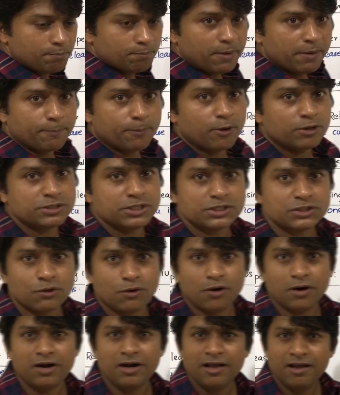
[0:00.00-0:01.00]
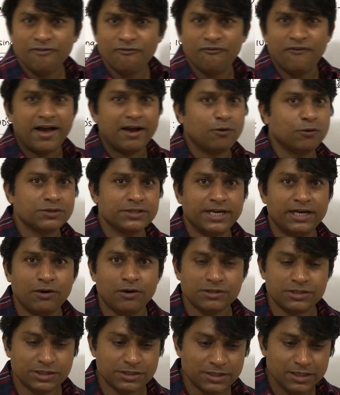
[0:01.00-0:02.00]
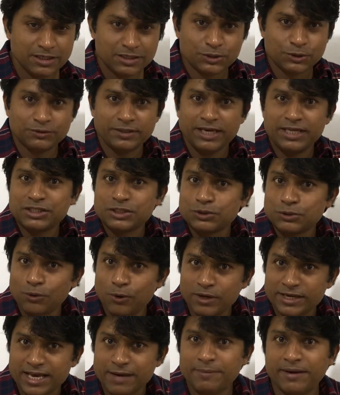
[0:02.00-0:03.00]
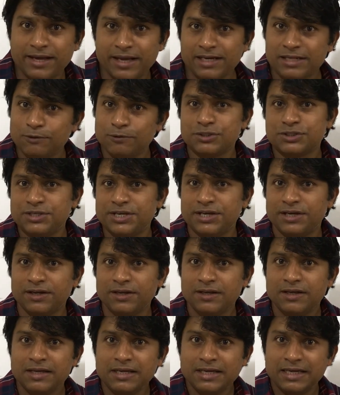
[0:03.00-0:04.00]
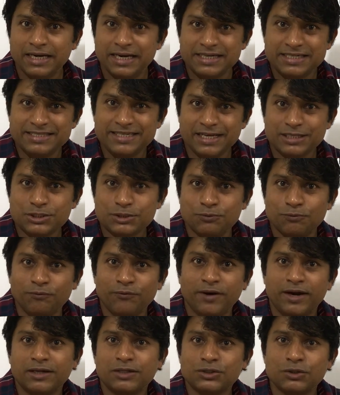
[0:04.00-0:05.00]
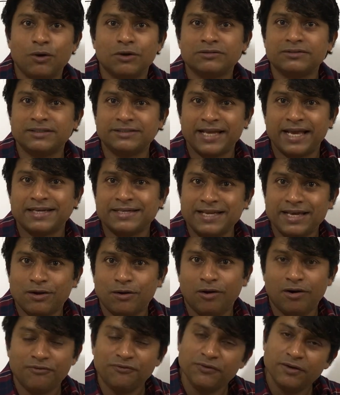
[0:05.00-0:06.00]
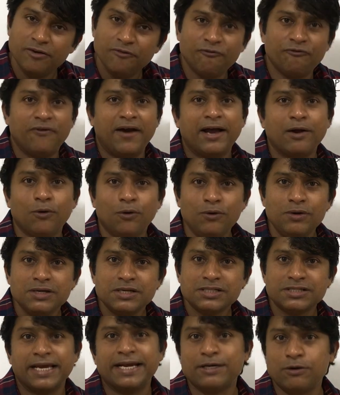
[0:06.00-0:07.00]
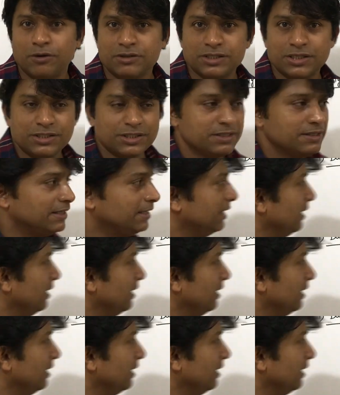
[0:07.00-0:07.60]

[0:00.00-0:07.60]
by process called phagocytosis. So there is no chemical used here. It just works on the technique of phagocytosis.